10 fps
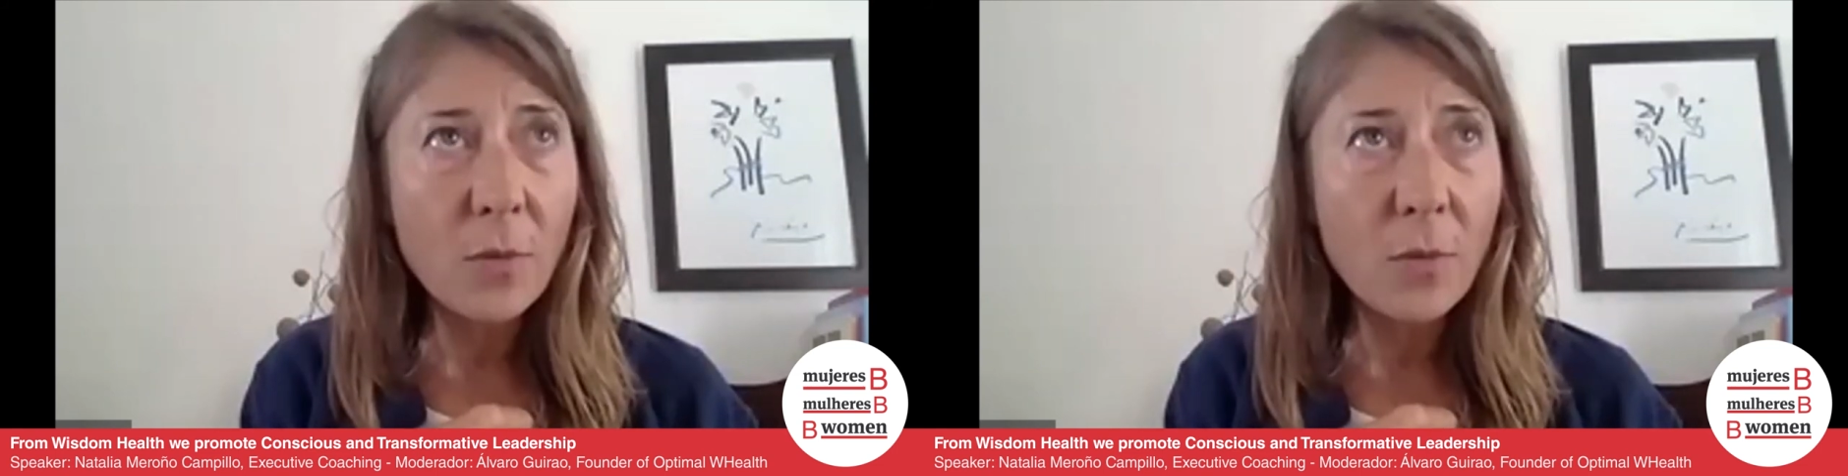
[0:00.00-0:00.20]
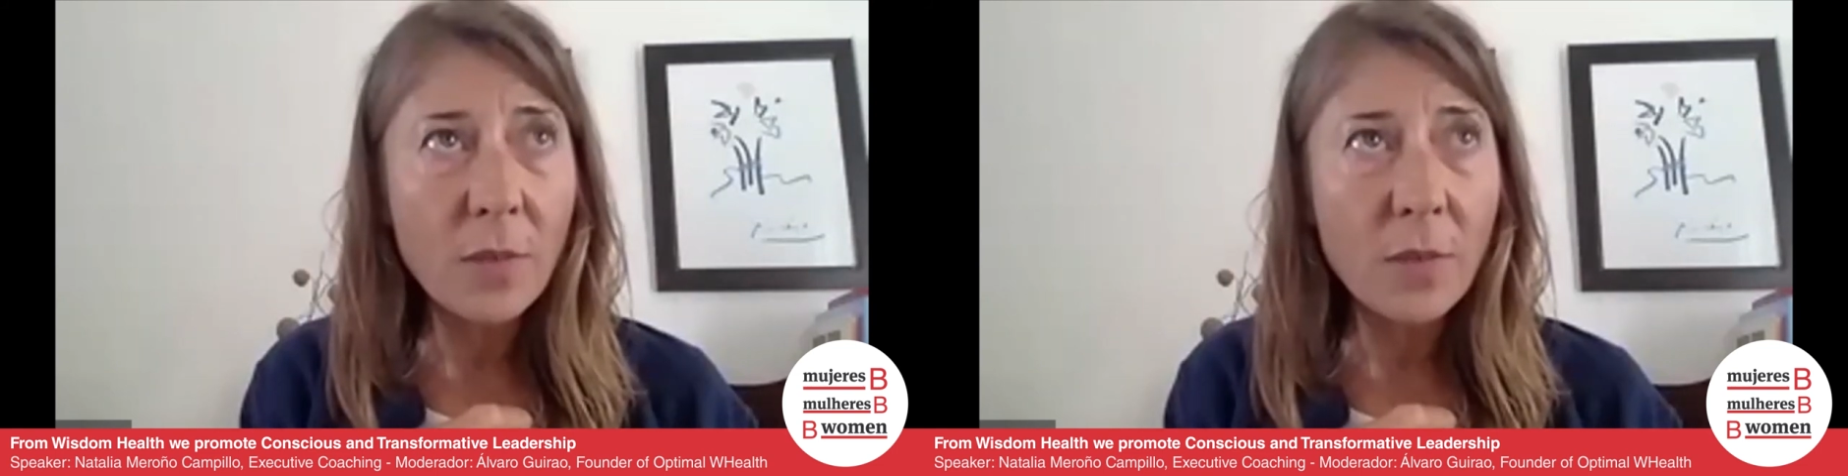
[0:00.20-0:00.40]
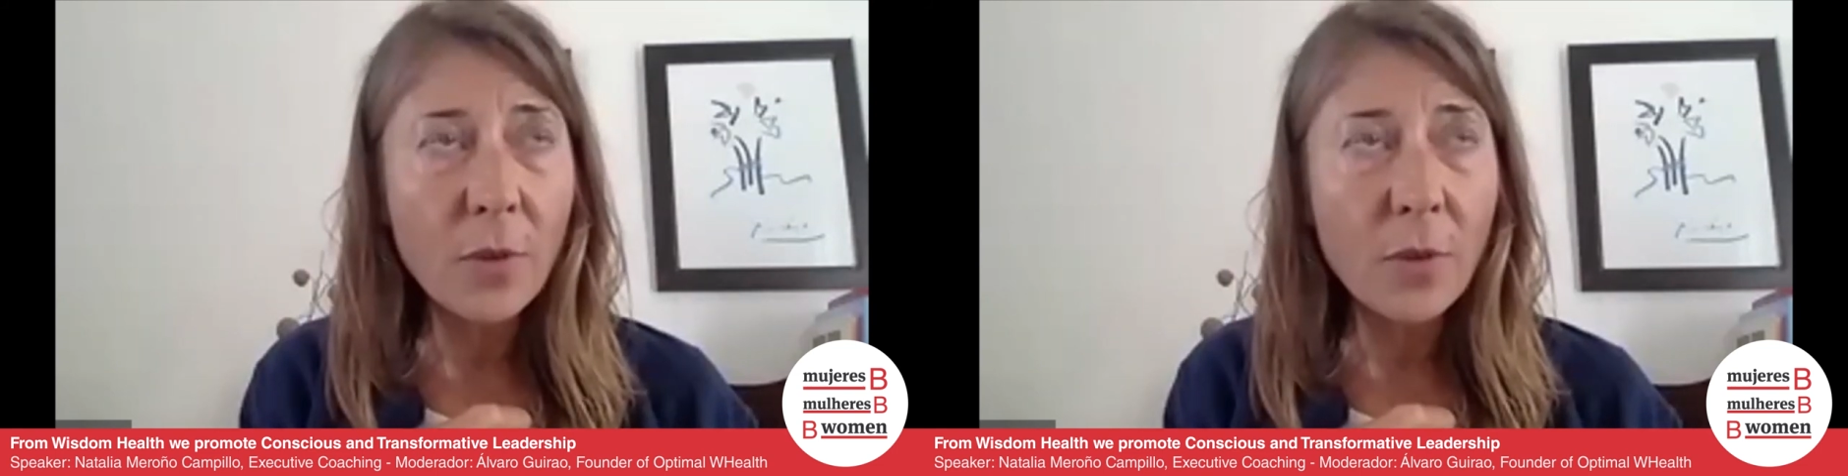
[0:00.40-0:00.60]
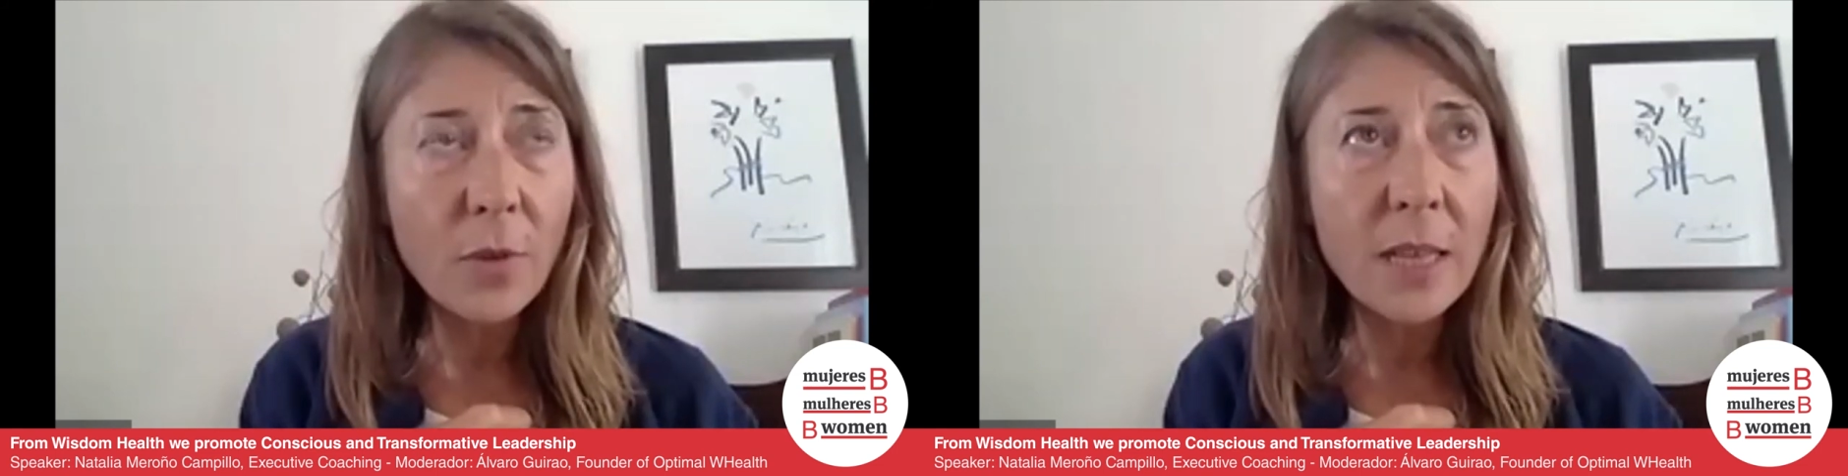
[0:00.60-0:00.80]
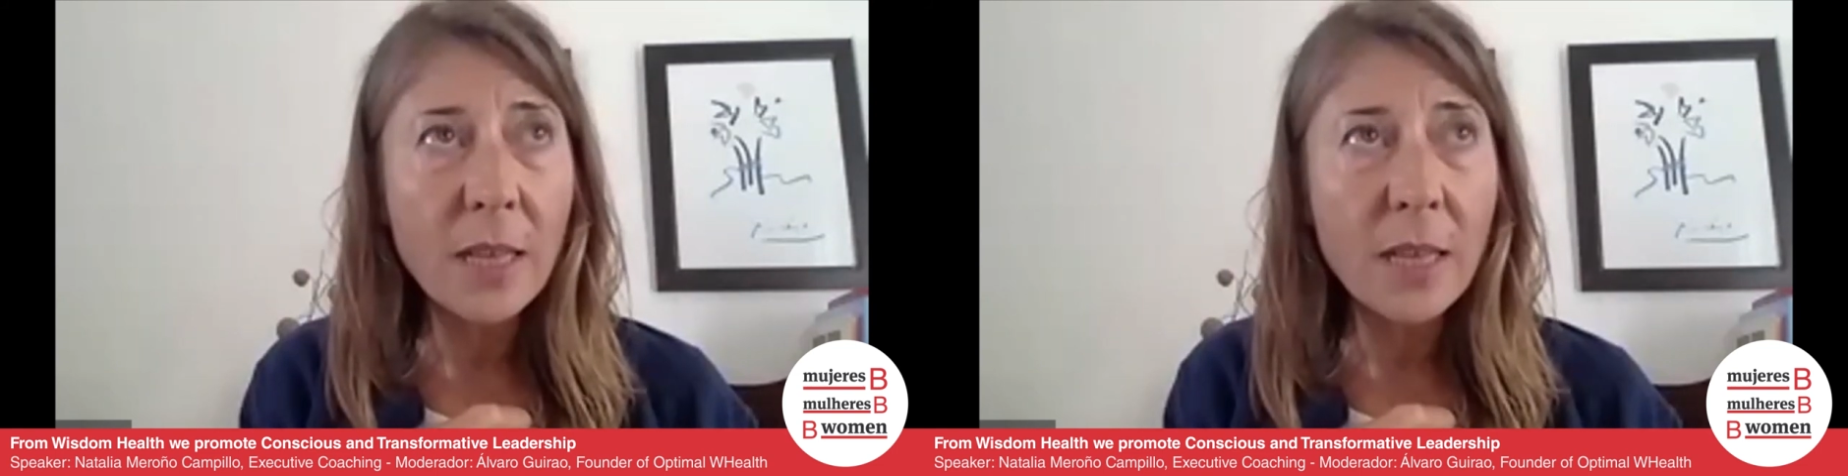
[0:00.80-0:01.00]
for
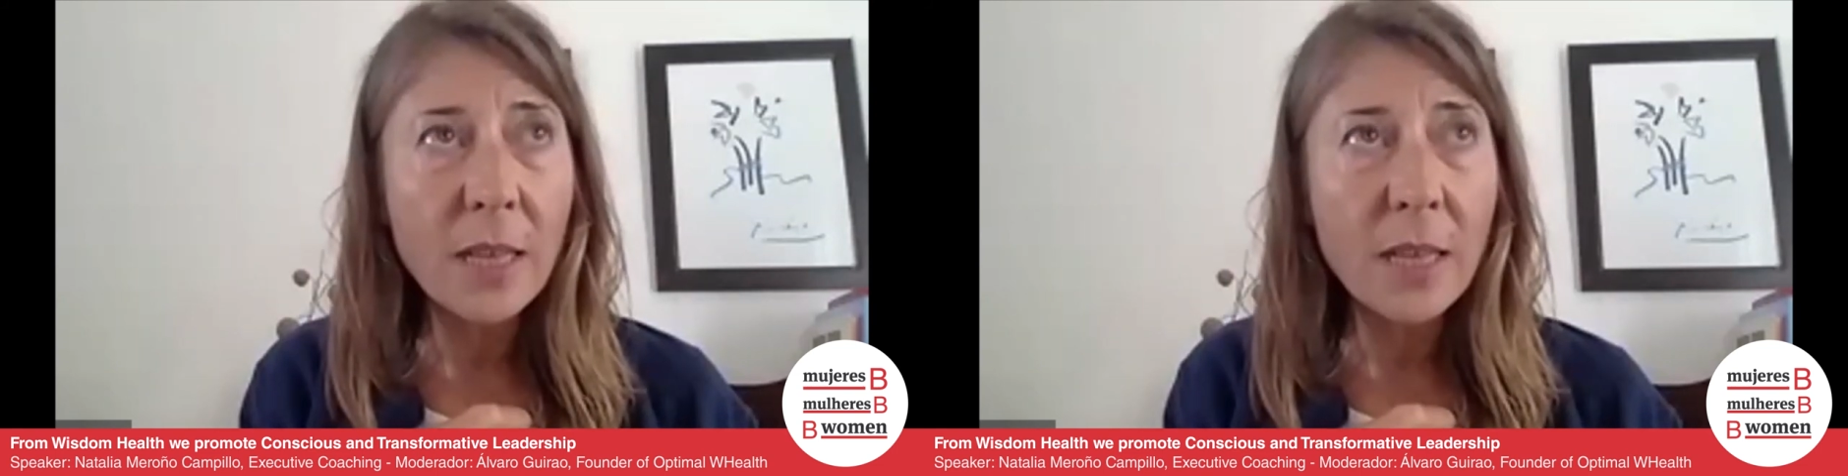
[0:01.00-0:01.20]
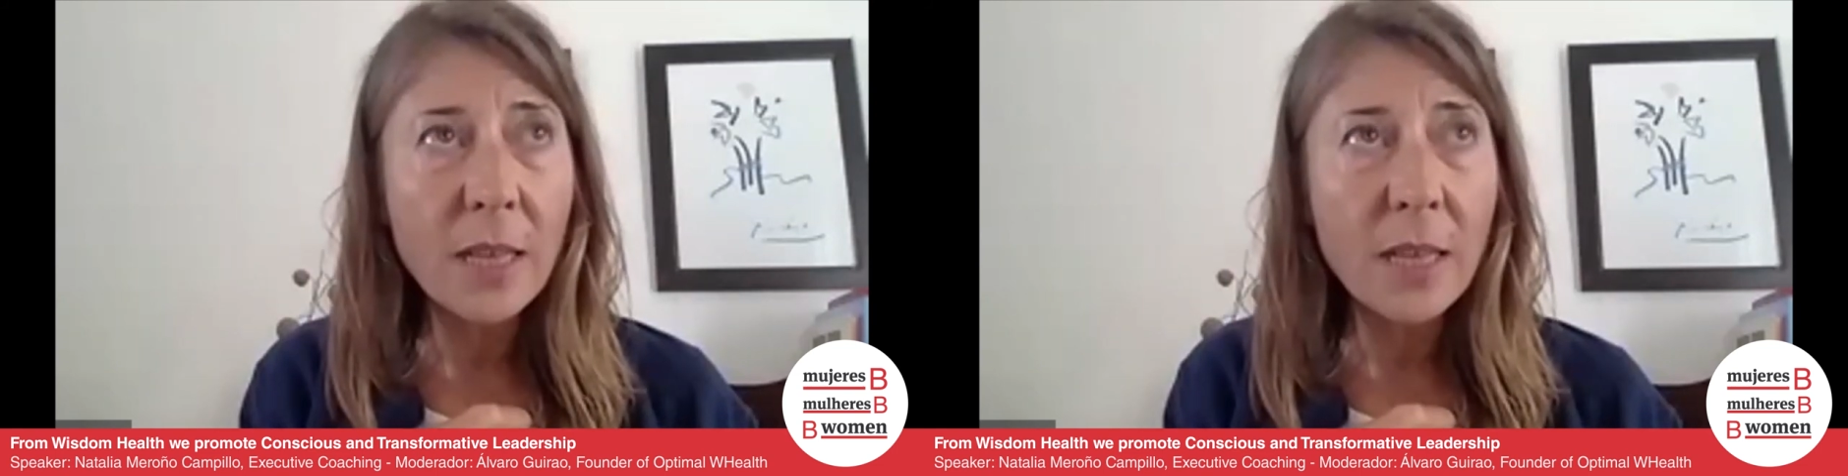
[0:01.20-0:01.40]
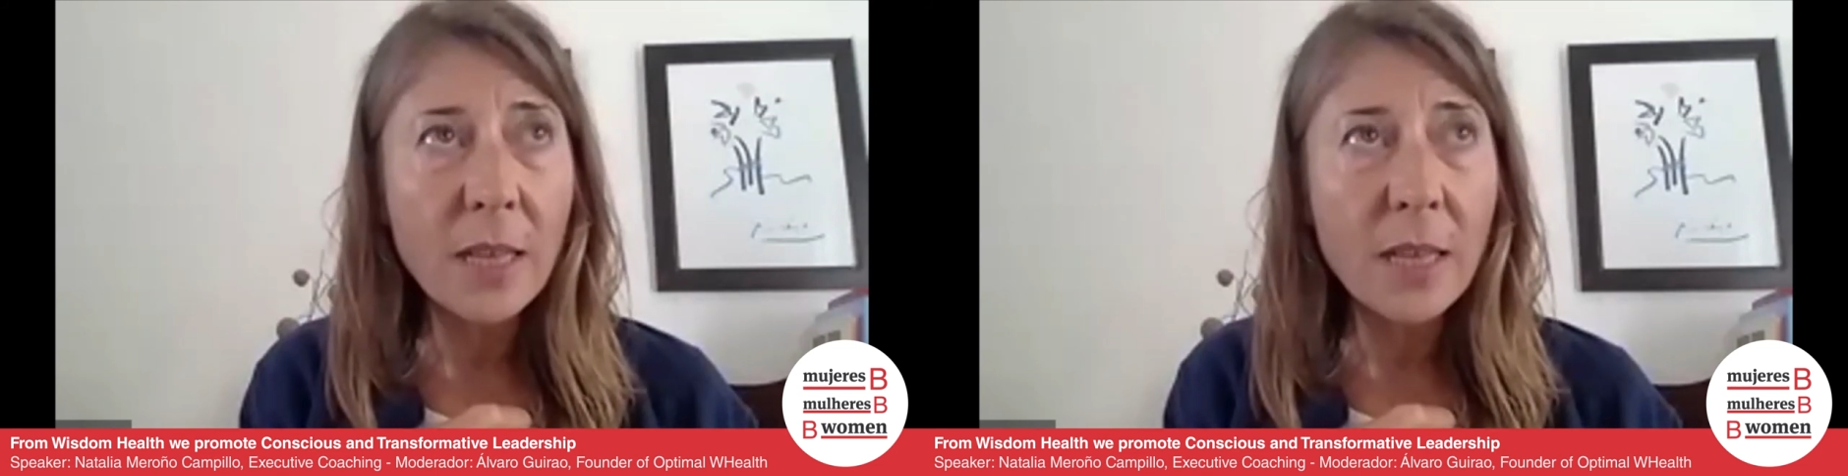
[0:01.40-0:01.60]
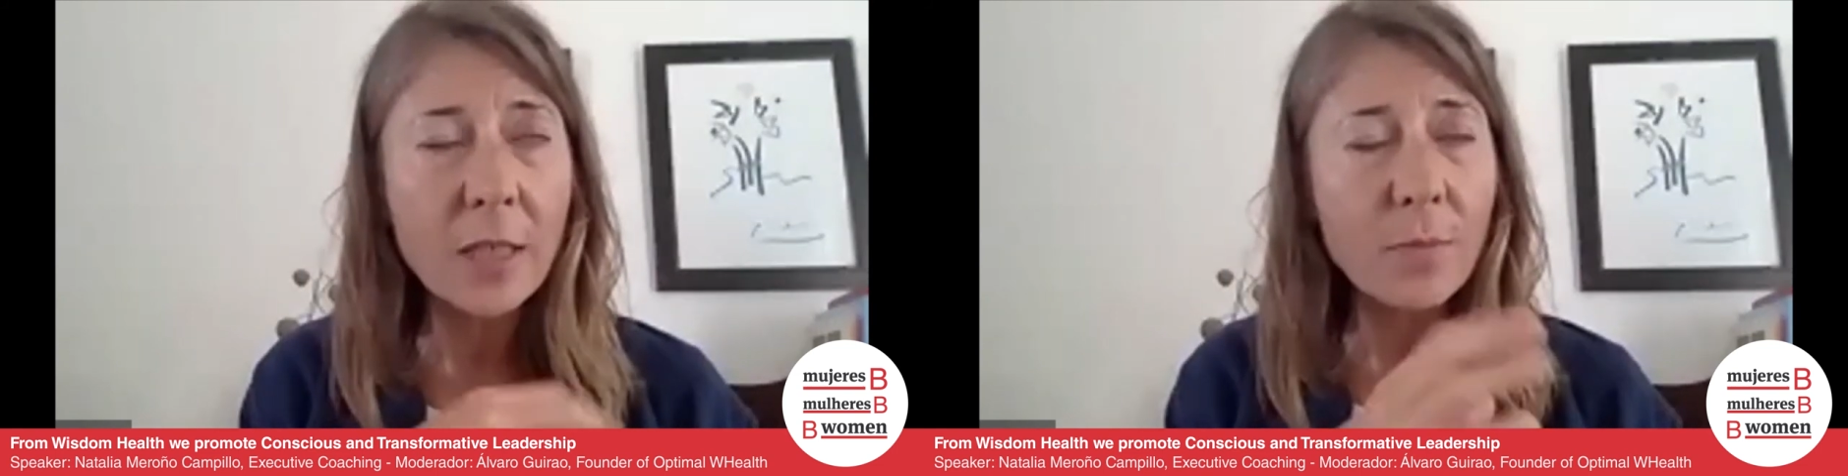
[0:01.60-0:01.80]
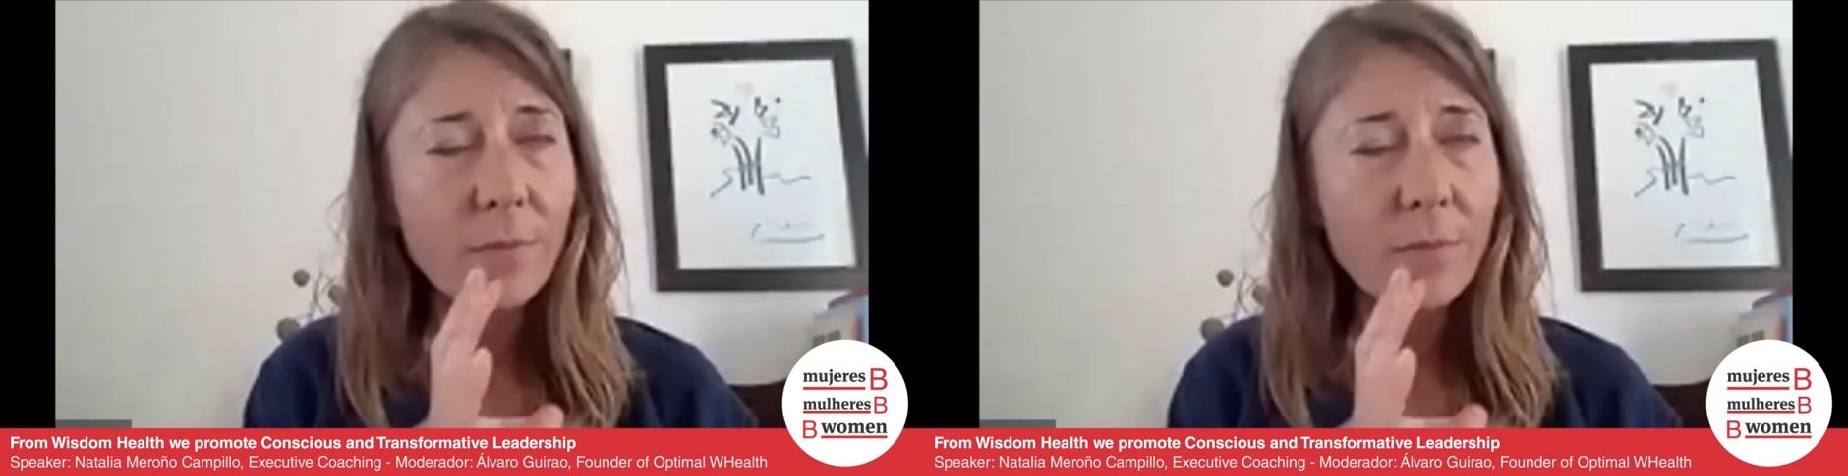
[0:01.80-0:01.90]
example, energy is this